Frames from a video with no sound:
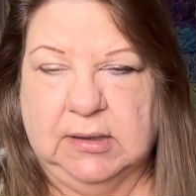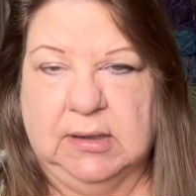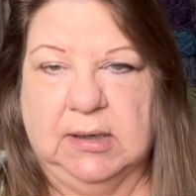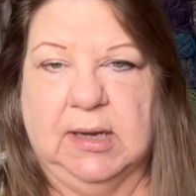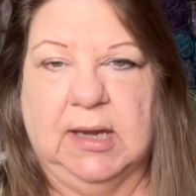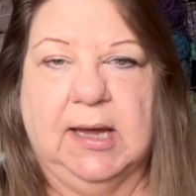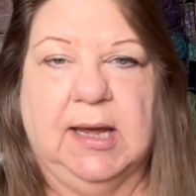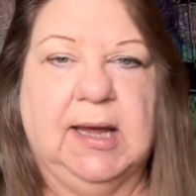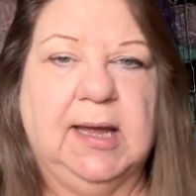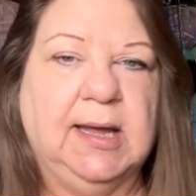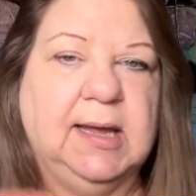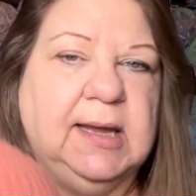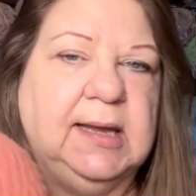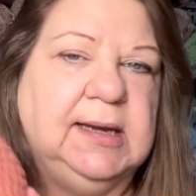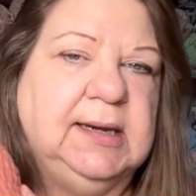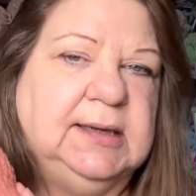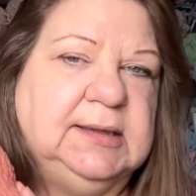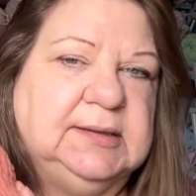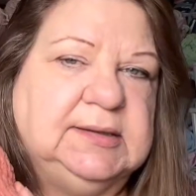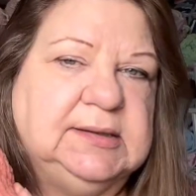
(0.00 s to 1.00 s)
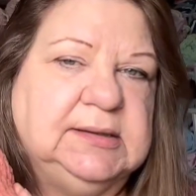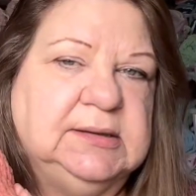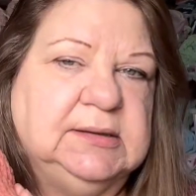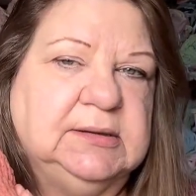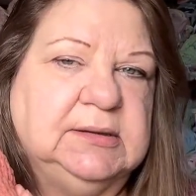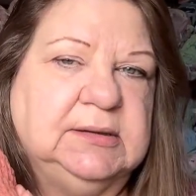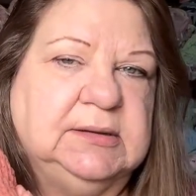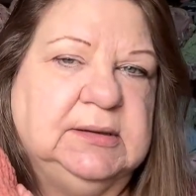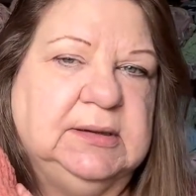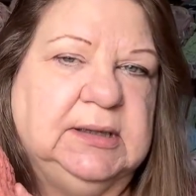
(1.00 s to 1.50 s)
I
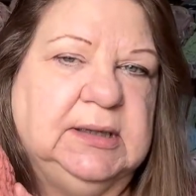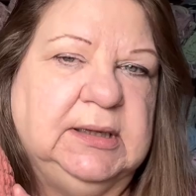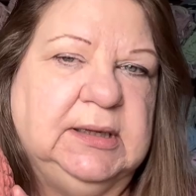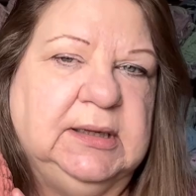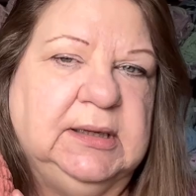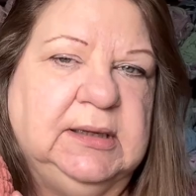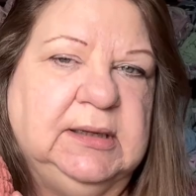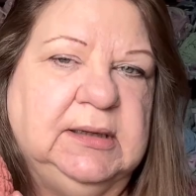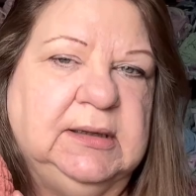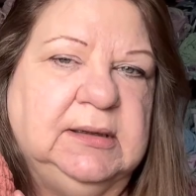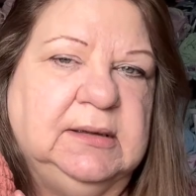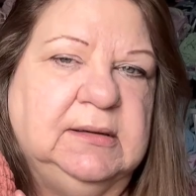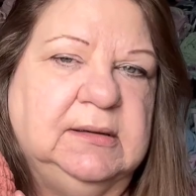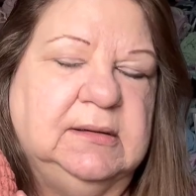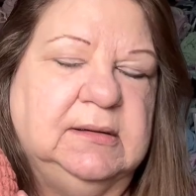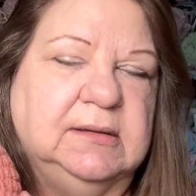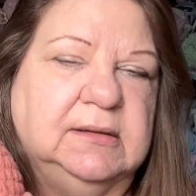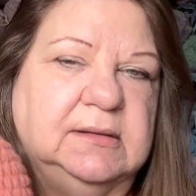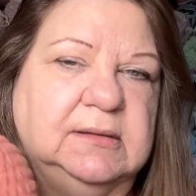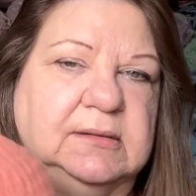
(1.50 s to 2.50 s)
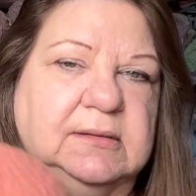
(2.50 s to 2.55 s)
deal in